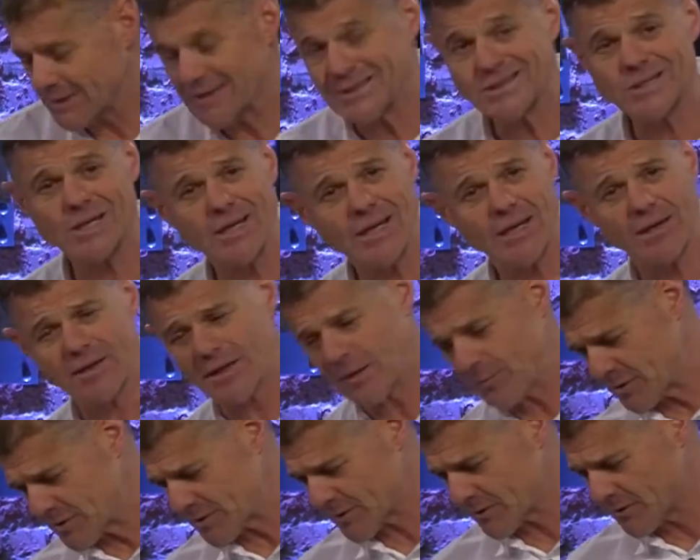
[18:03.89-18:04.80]
And check out
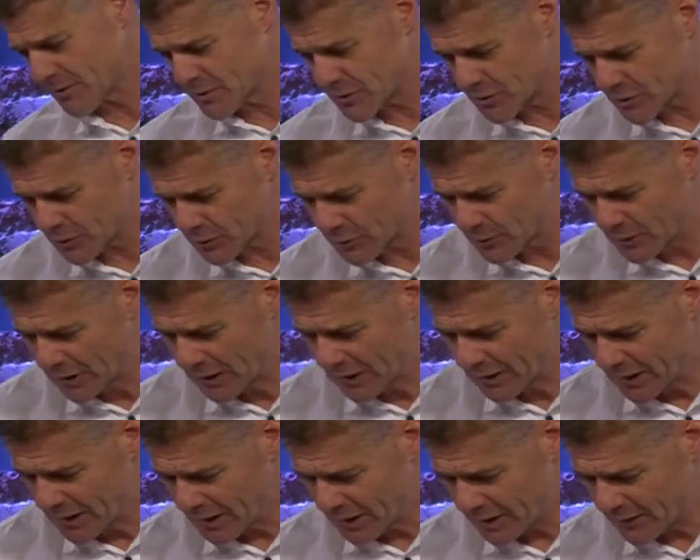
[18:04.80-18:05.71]
episode 2
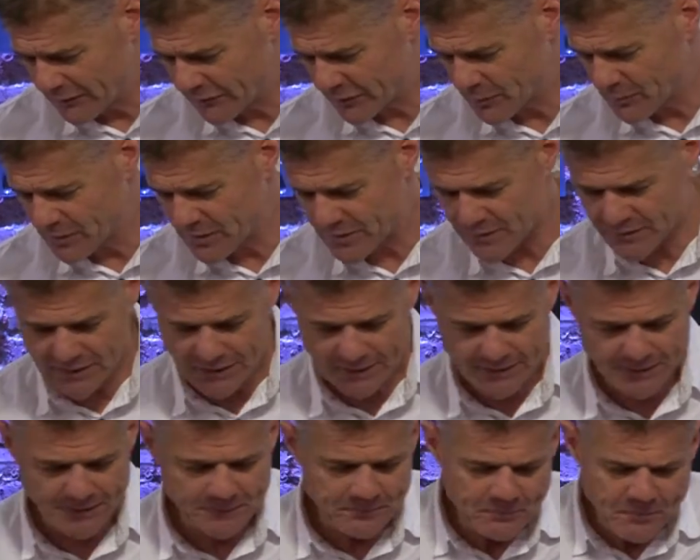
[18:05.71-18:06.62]
if you missed
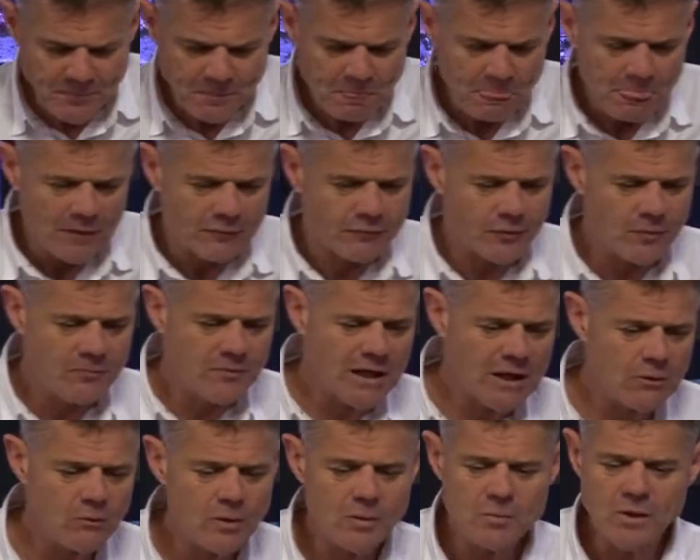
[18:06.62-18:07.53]
that. From
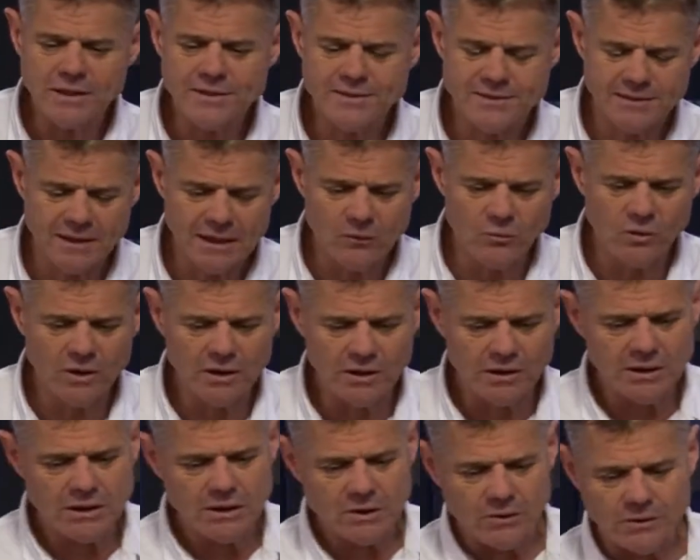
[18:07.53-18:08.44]
there, we might say,
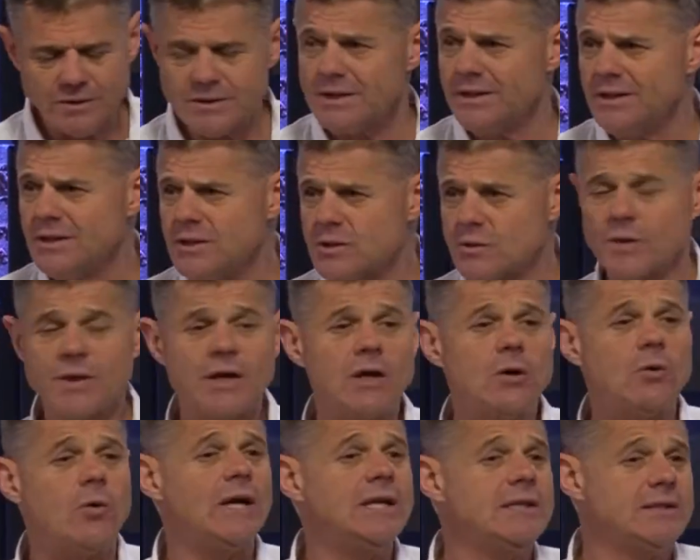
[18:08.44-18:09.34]
well, it continues with
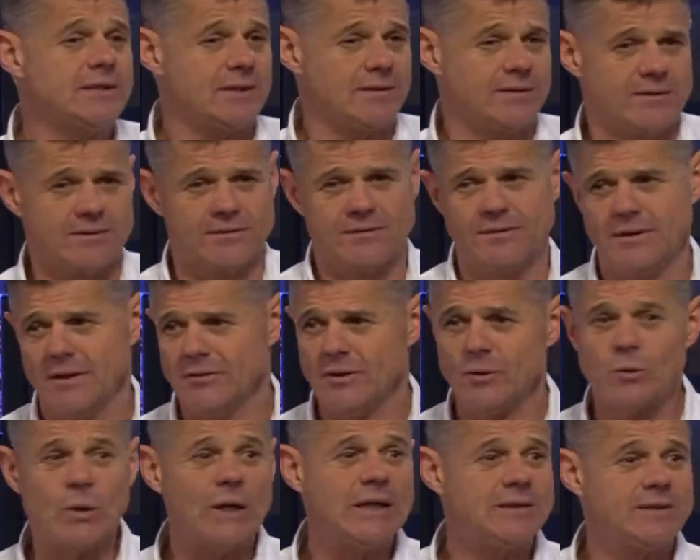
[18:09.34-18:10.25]
acquaintance. Do you
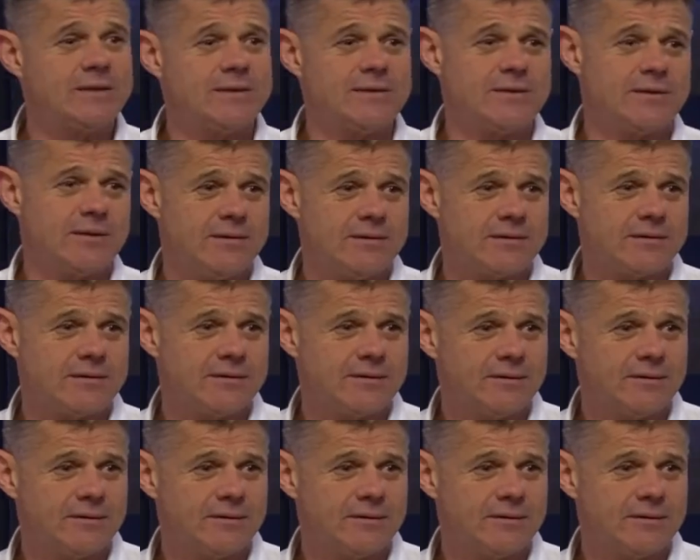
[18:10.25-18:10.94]
have acquaintances?